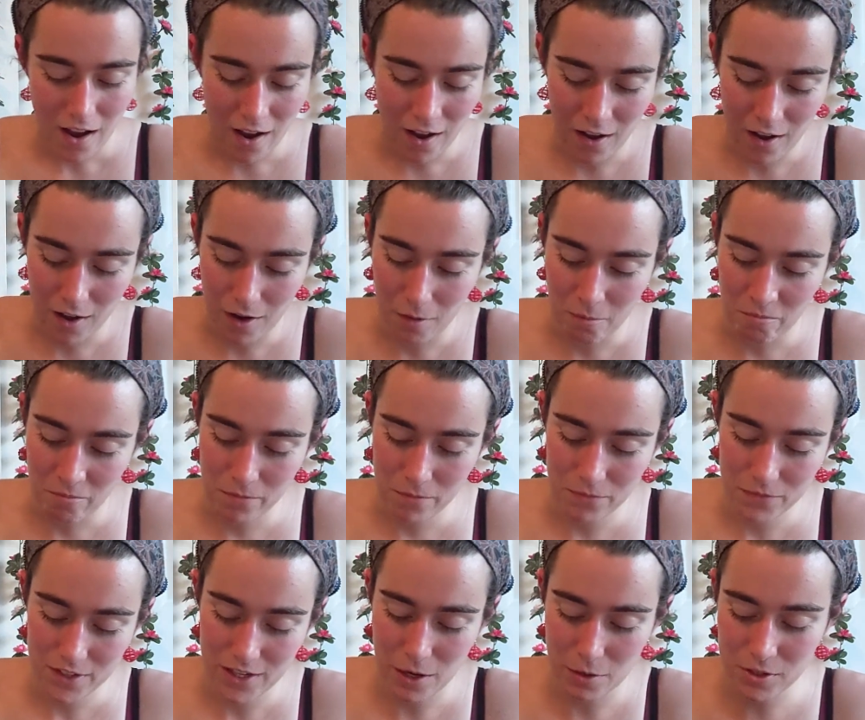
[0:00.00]
And
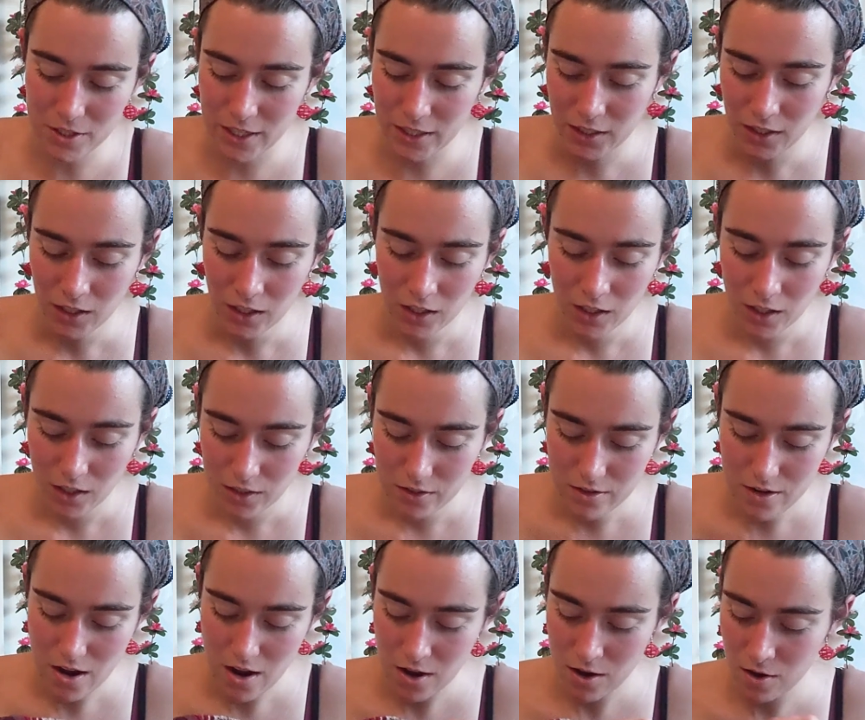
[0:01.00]
I was like, oh,
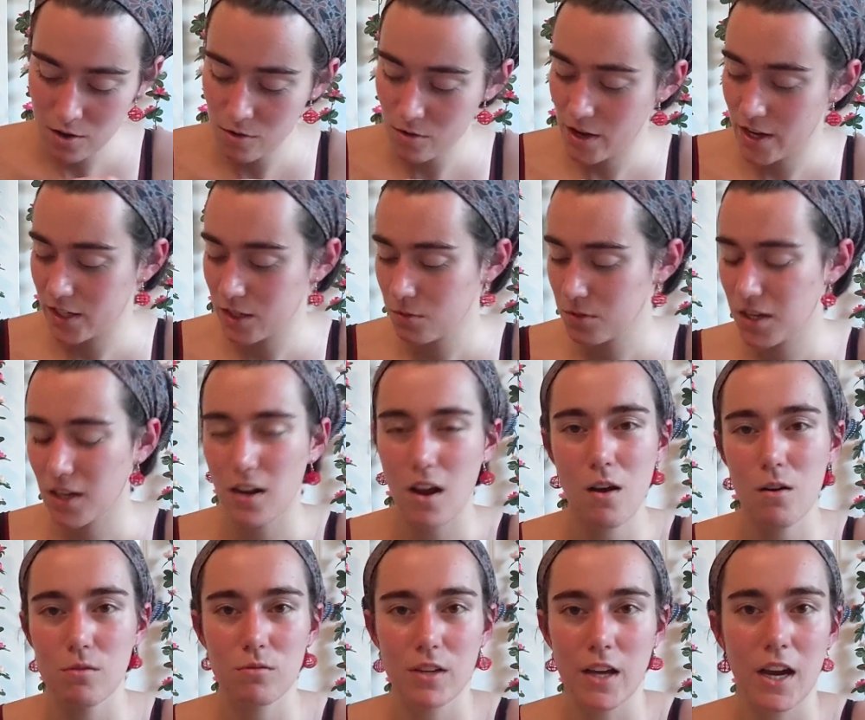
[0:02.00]
no. And he was like,
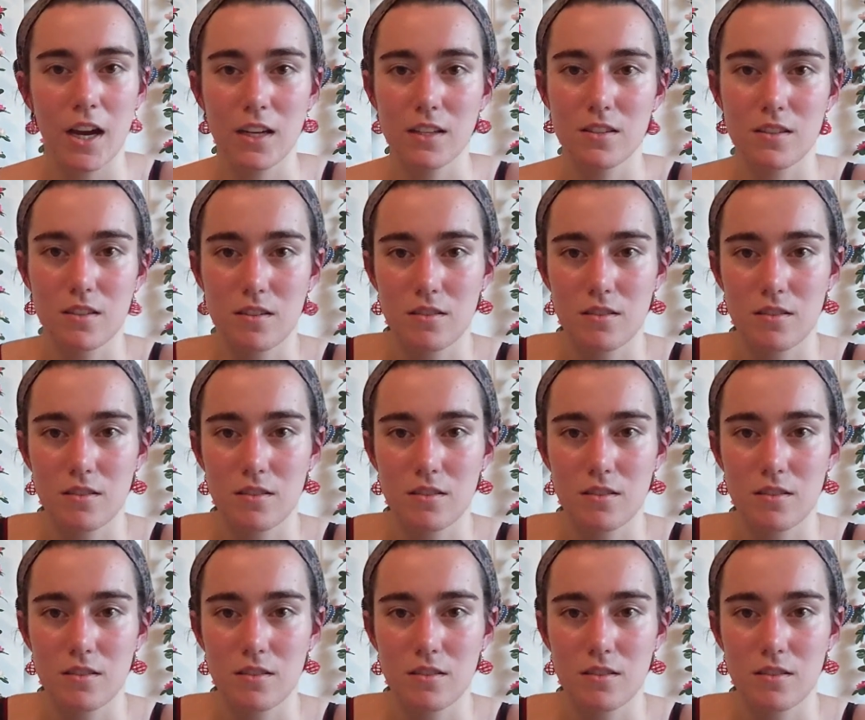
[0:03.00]
oh yeah,